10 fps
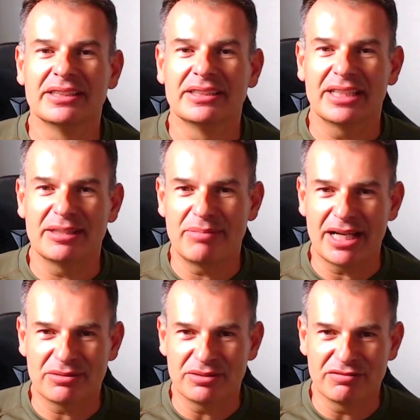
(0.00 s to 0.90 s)
and back
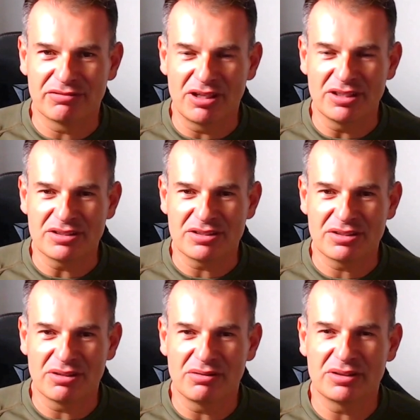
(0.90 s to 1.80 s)
to the front.
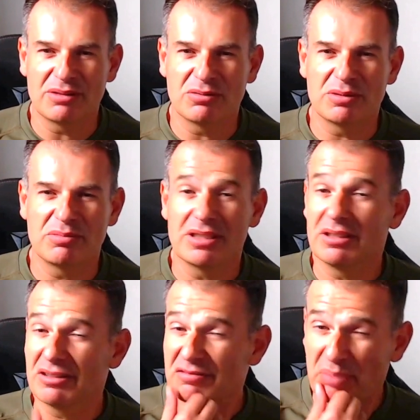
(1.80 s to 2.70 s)
So there would be a lot
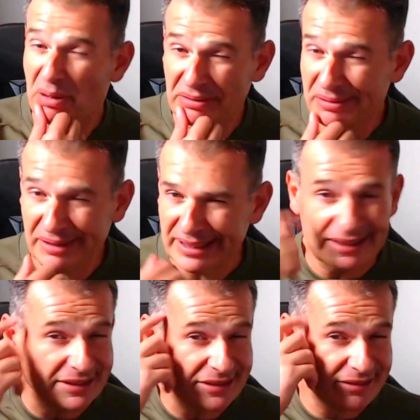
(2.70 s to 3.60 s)
of pondering
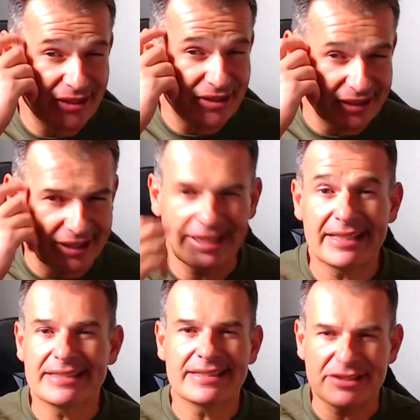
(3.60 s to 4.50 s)
and scratching their
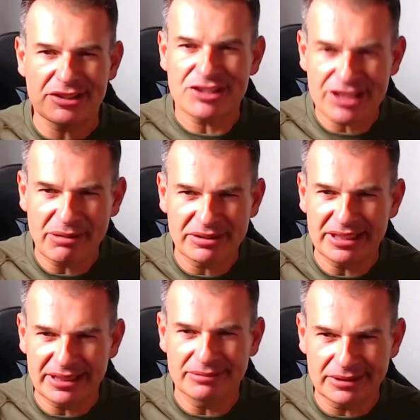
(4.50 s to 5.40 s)
heads and
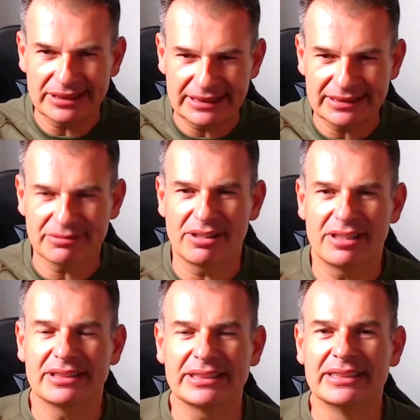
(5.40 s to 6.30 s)
shouting, what is
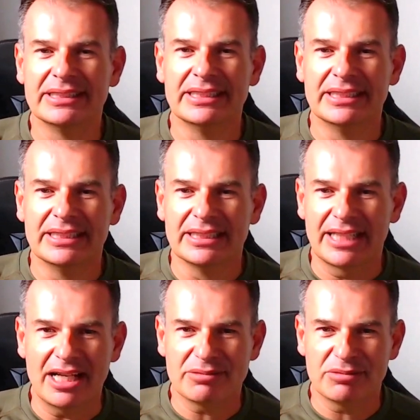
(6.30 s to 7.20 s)
wrong?
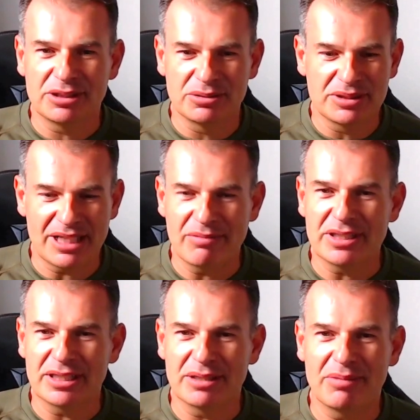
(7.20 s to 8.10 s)
Can't we do
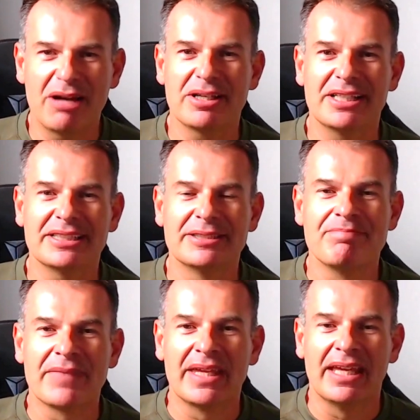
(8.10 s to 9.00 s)
something about it?
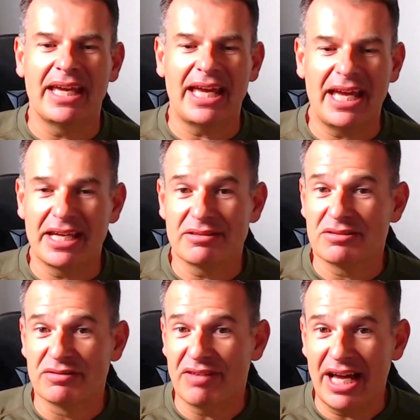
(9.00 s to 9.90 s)
And to
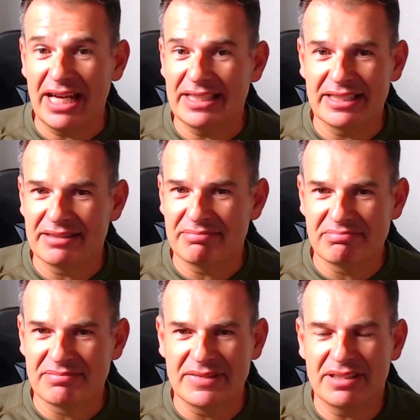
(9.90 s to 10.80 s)
find
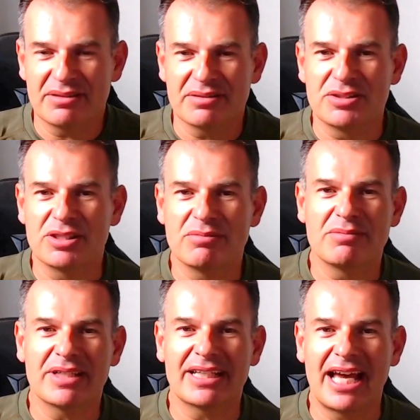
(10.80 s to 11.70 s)
German
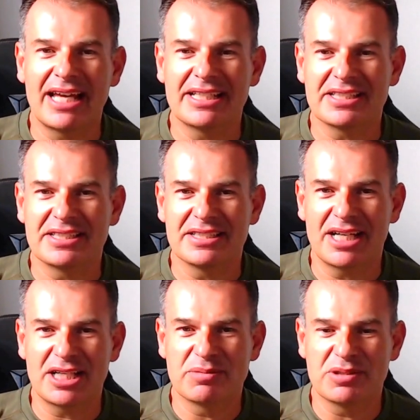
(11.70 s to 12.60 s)
mechanics in
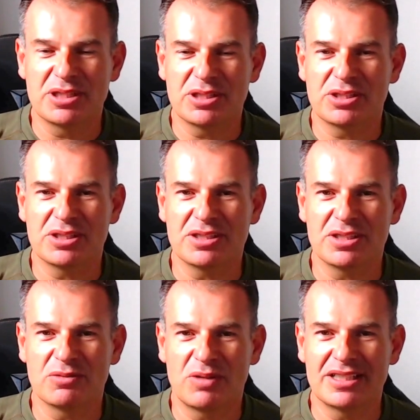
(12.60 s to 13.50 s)
such positions
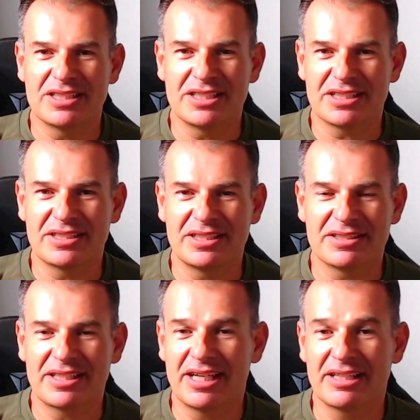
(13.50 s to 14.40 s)
in 1/16
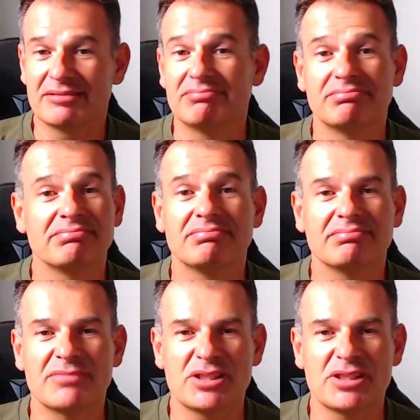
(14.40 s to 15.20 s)
scale, mission